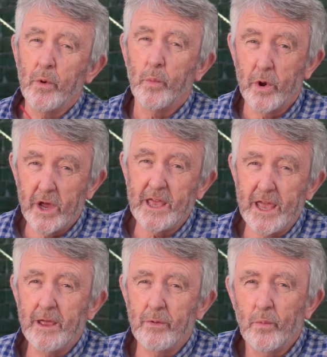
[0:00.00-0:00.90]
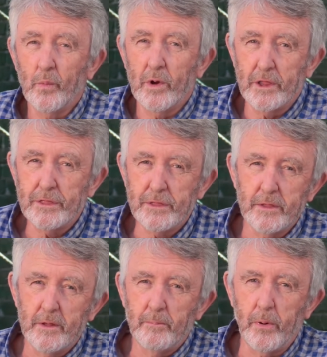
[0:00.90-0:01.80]
working with
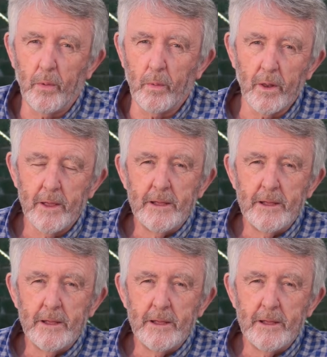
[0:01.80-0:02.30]
Paul.